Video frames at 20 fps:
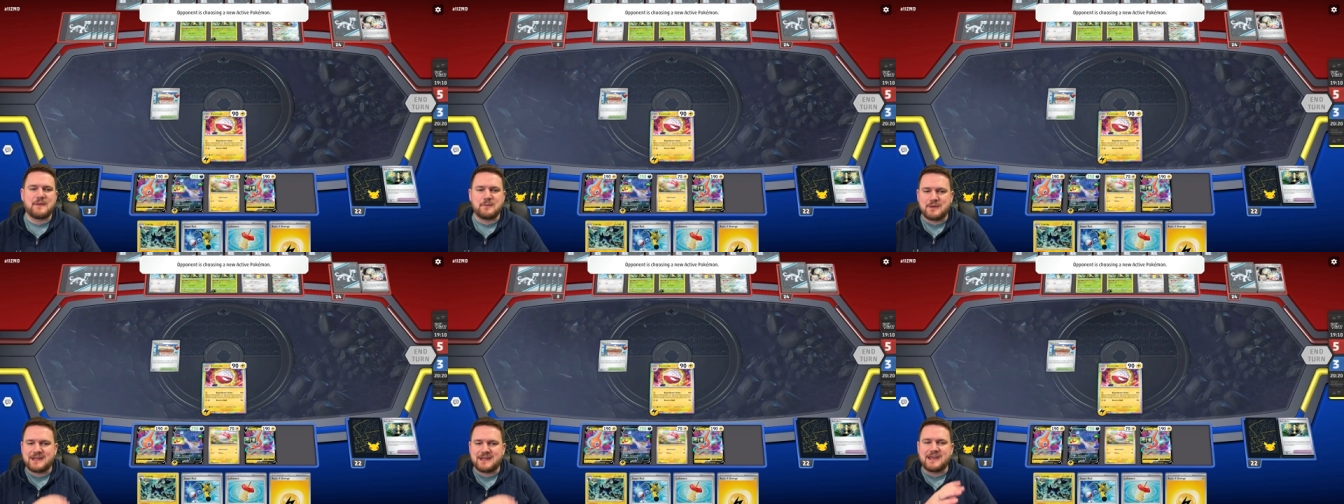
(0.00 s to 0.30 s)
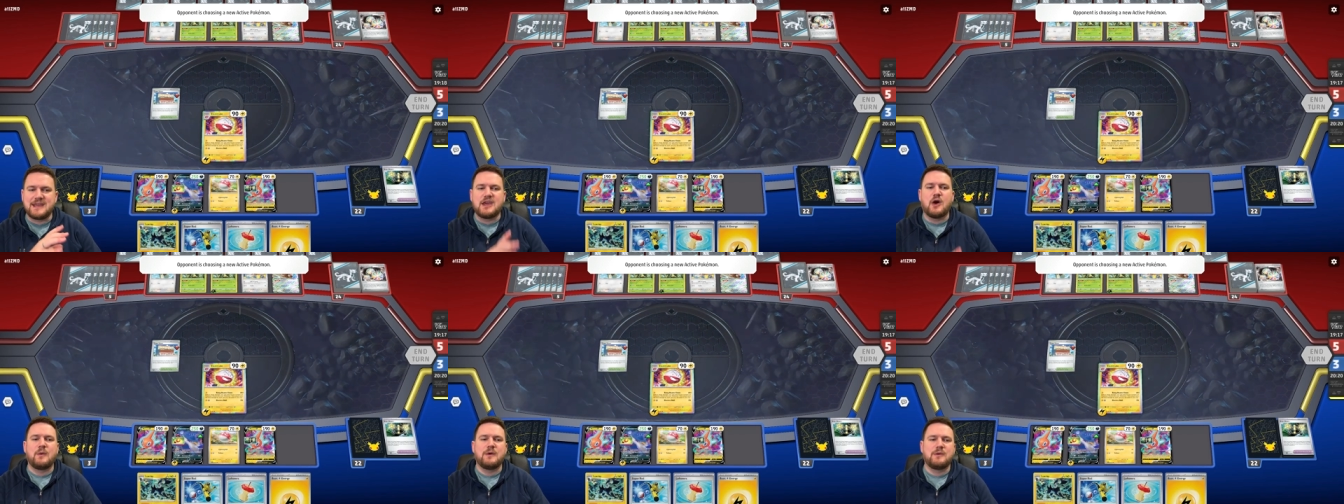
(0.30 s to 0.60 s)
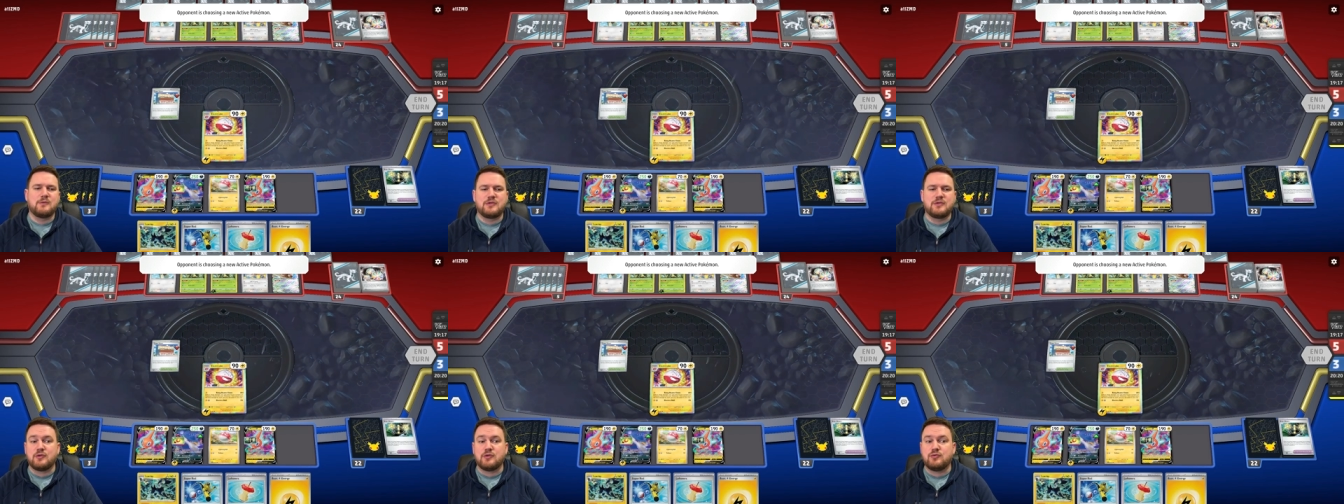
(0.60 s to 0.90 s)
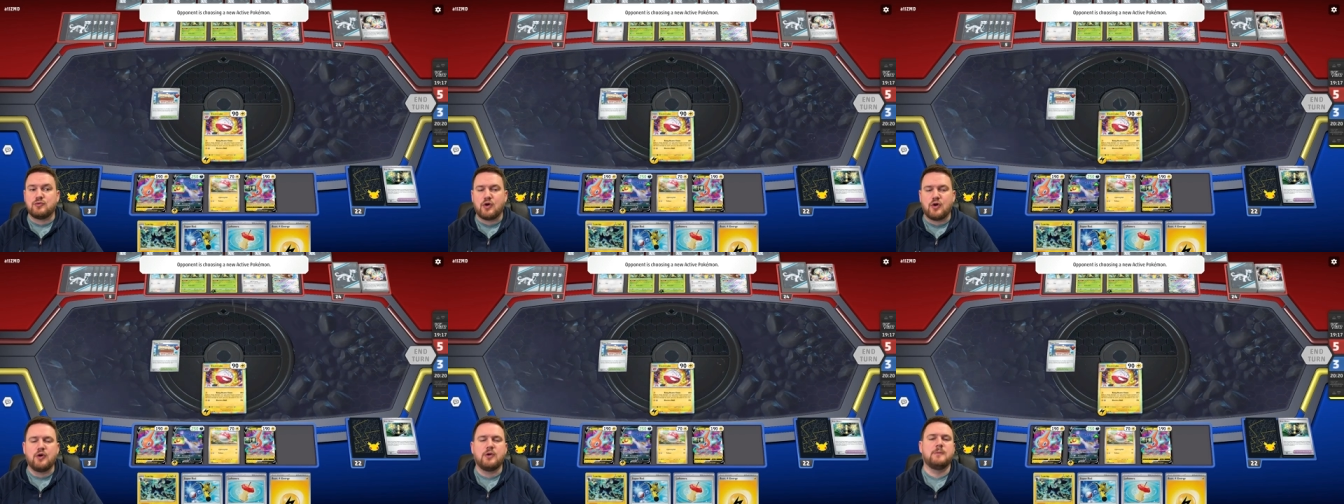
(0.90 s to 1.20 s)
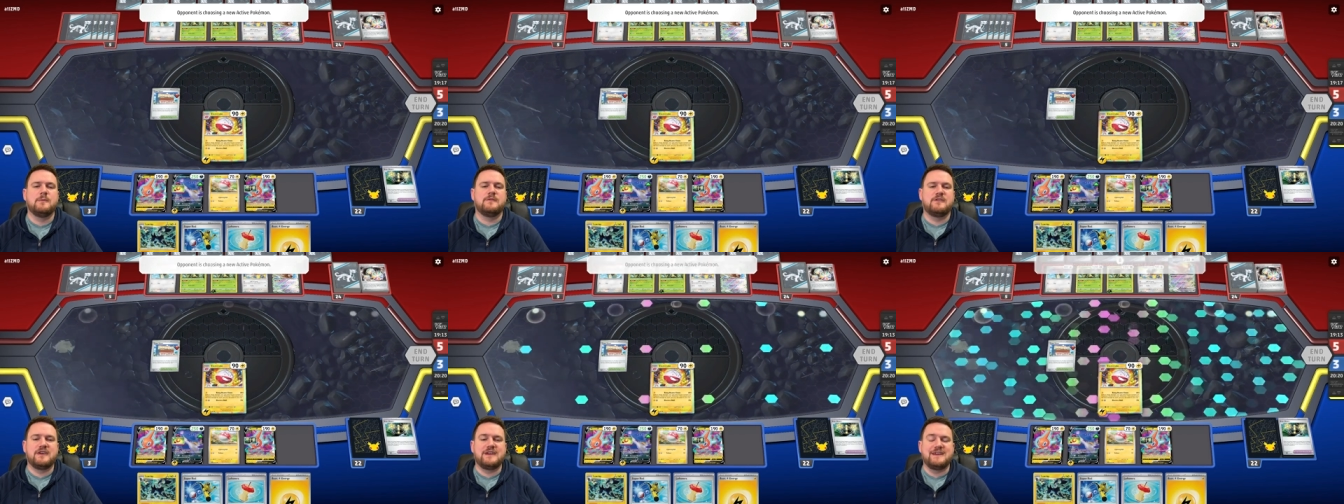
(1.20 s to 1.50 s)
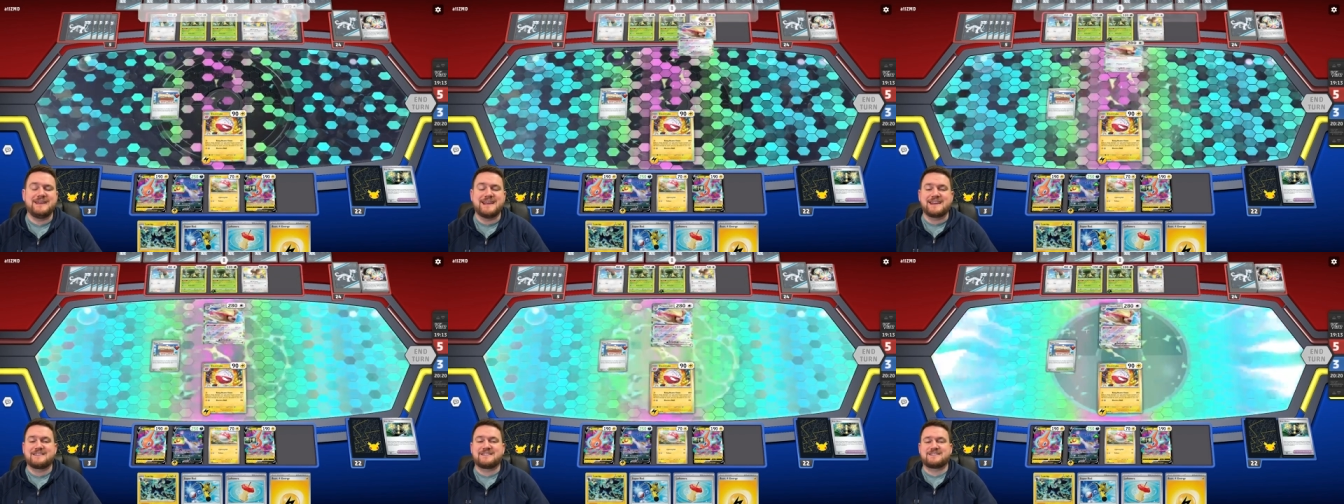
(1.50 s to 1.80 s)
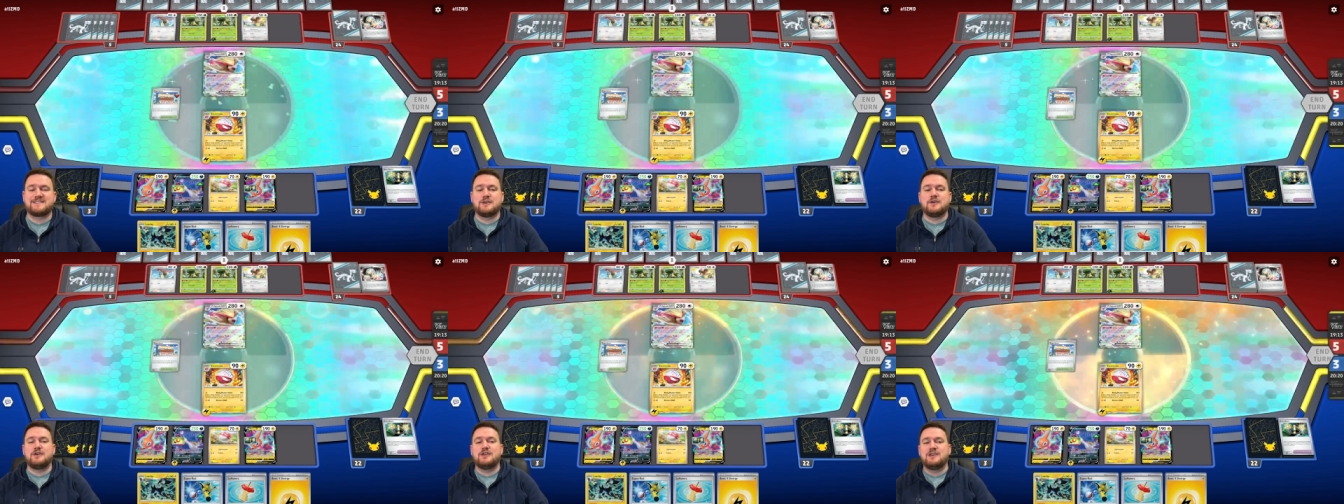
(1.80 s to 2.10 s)
then we can go in with the Rotom V
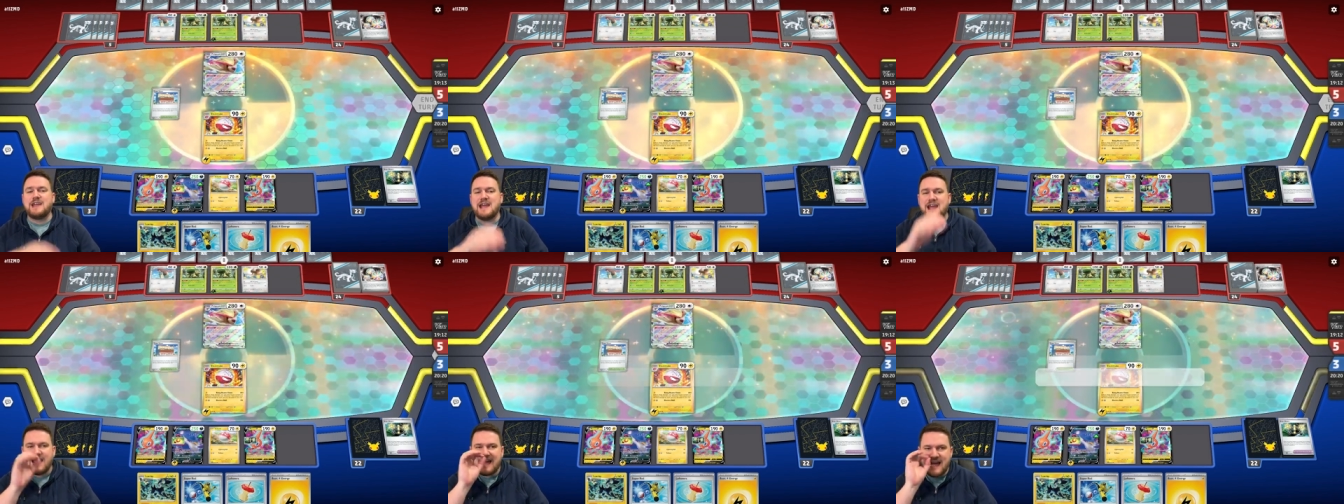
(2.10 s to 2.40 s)
next turn.